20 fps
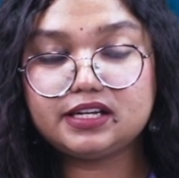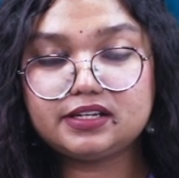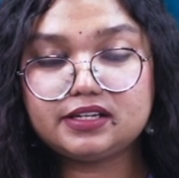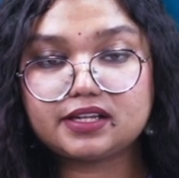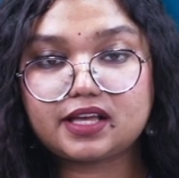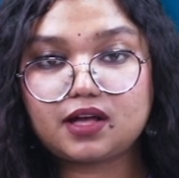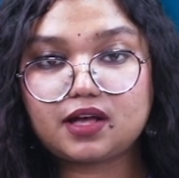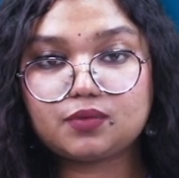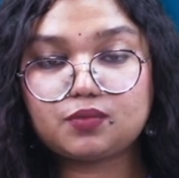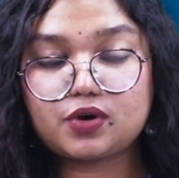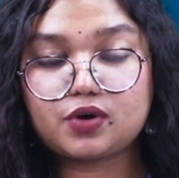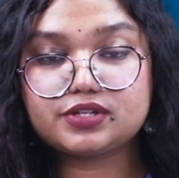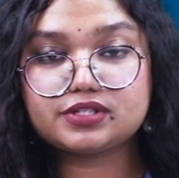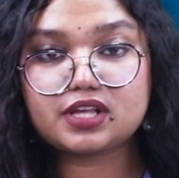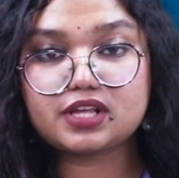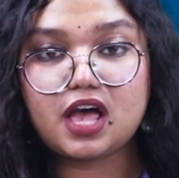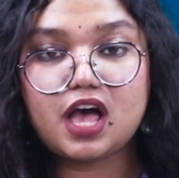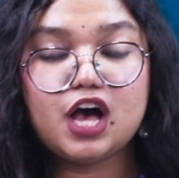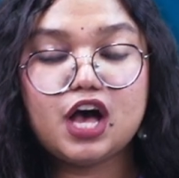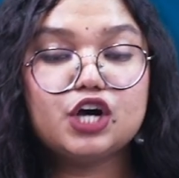India
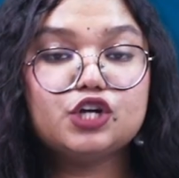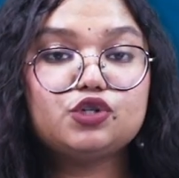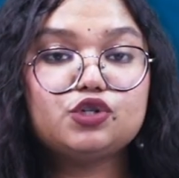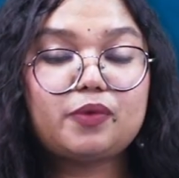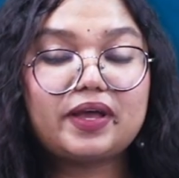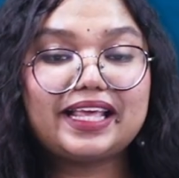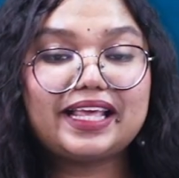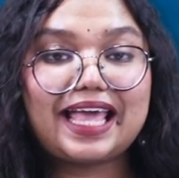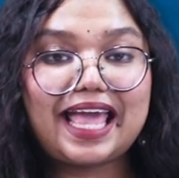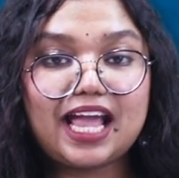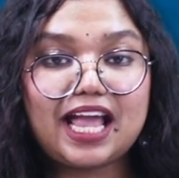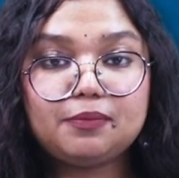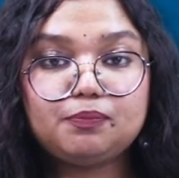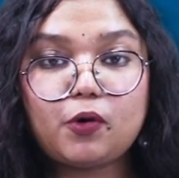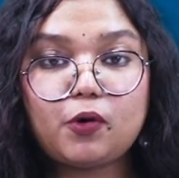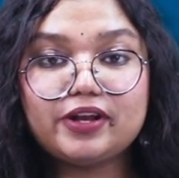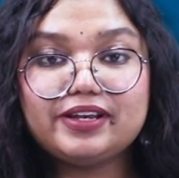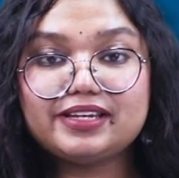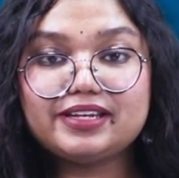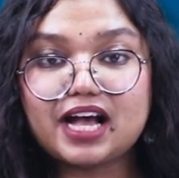was
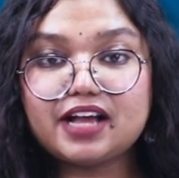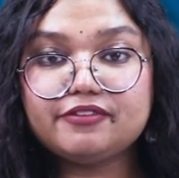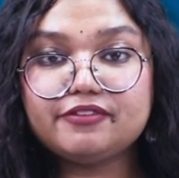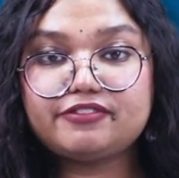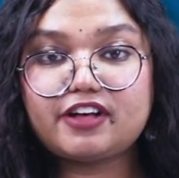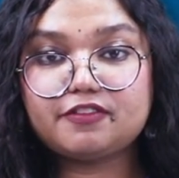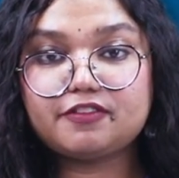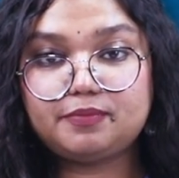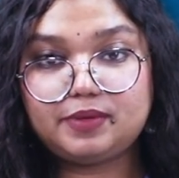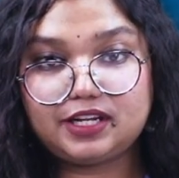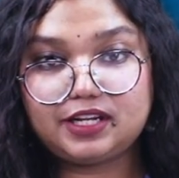$28.95